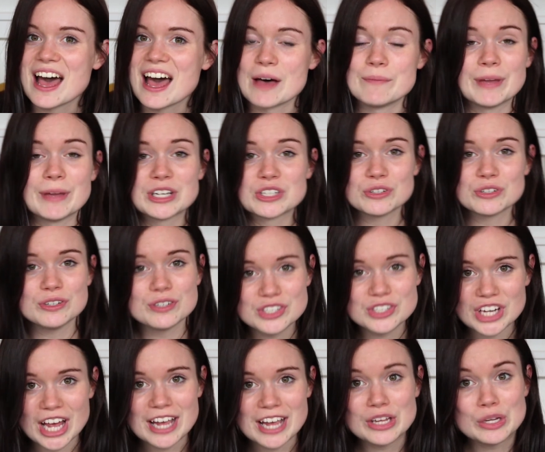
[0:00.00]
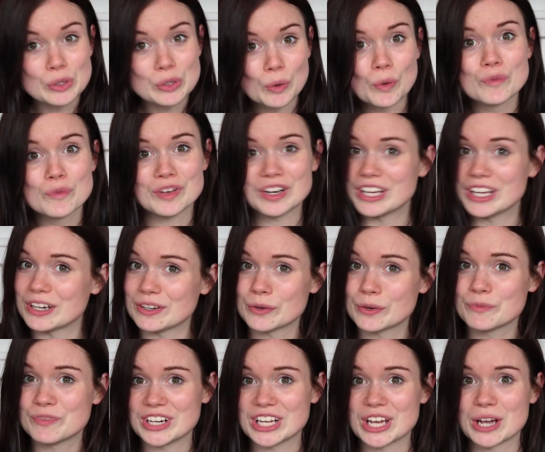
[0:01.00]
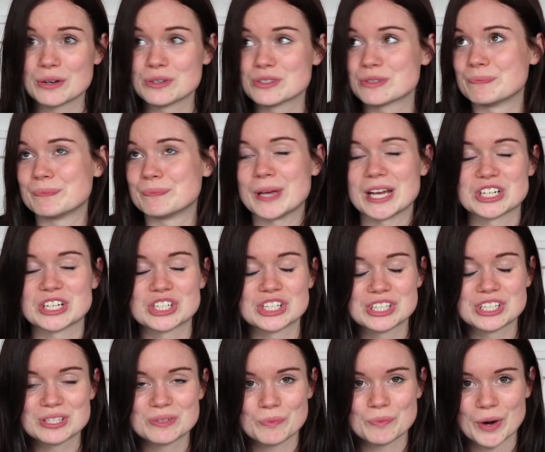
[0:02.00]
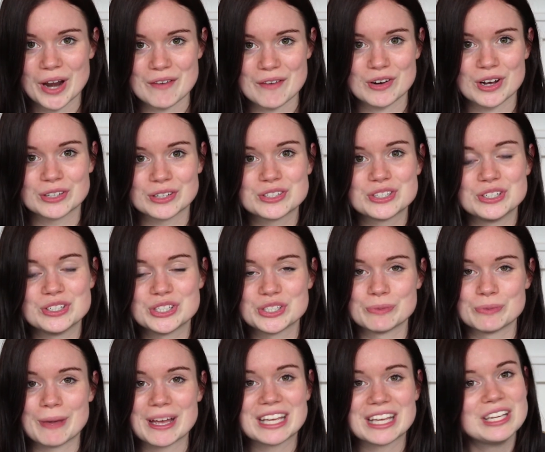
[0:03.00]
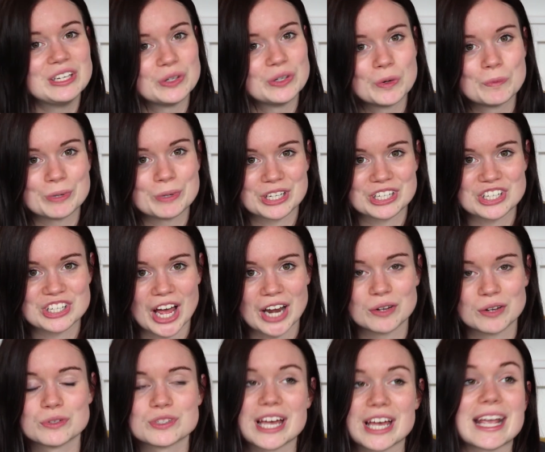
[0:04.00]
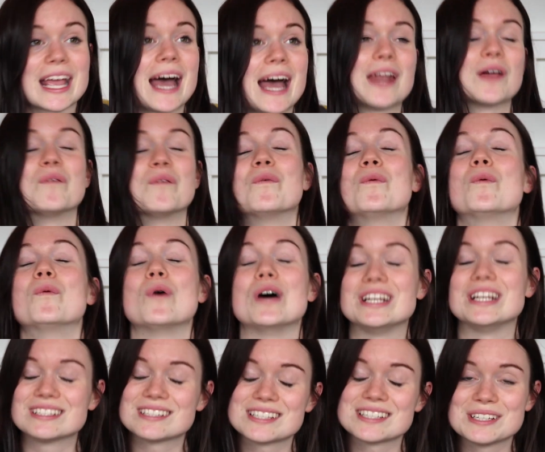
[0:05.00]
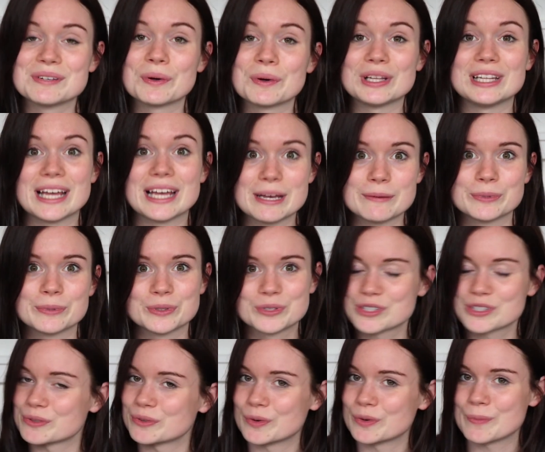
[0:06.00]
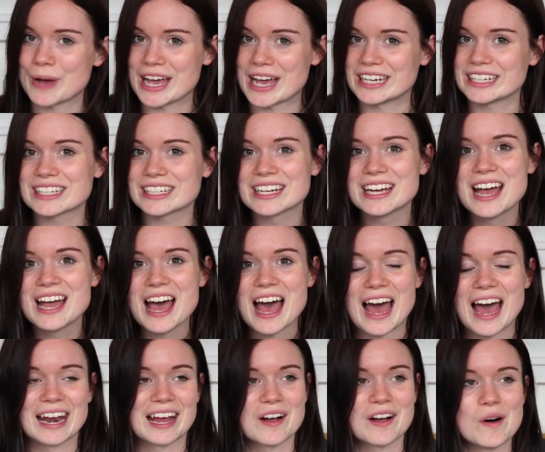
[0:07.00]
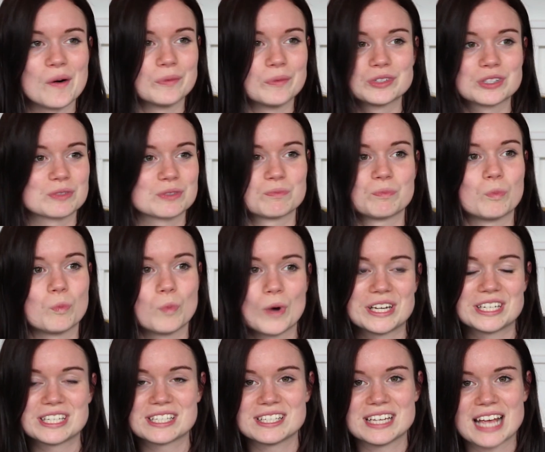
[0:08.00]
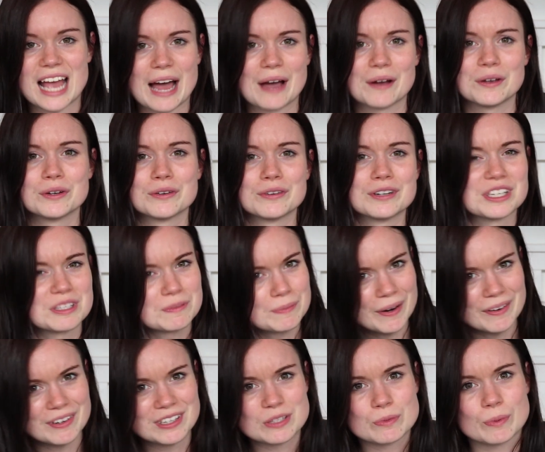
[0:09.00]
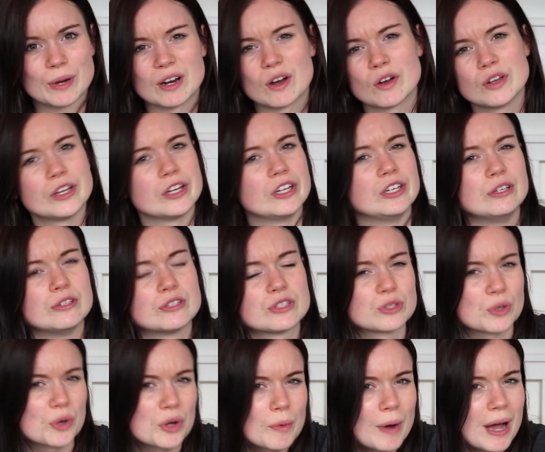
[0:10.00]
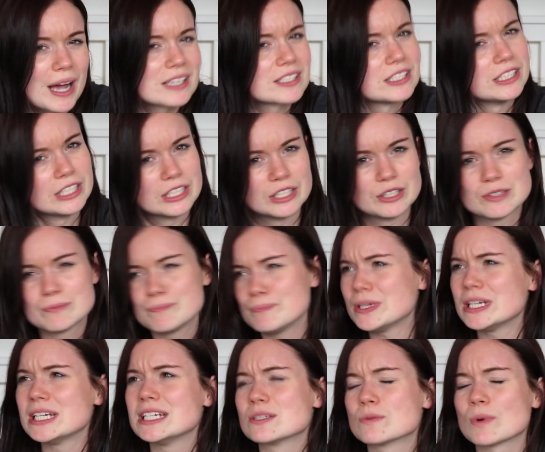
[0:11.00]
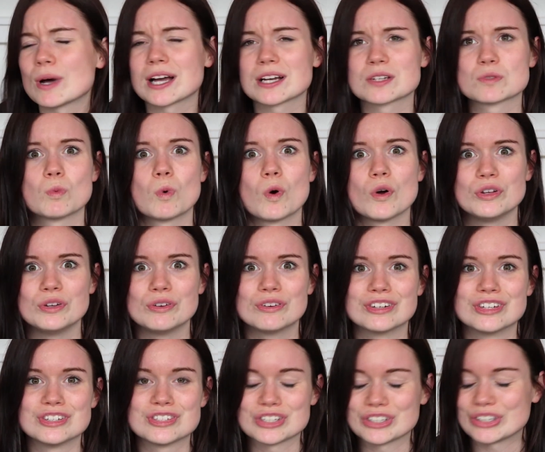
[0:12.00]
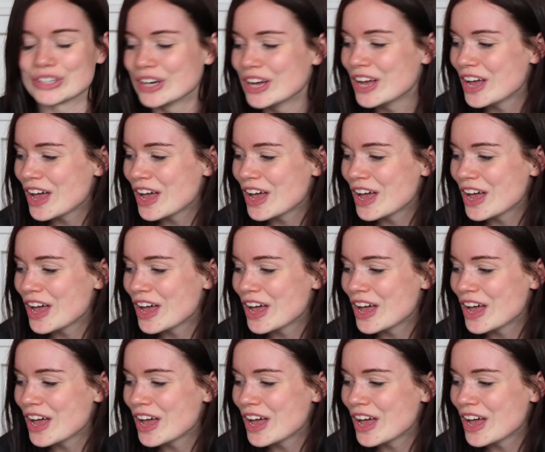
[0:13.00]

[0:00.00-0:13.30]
And make sure you share your videos and pictures and whatever else you do making your bookish candles. I cannot wait to see what labels you all make, and I can't just wait to see how your experience went. Are you going to use soy wax? Are you going to use beeswax? What are you going to do?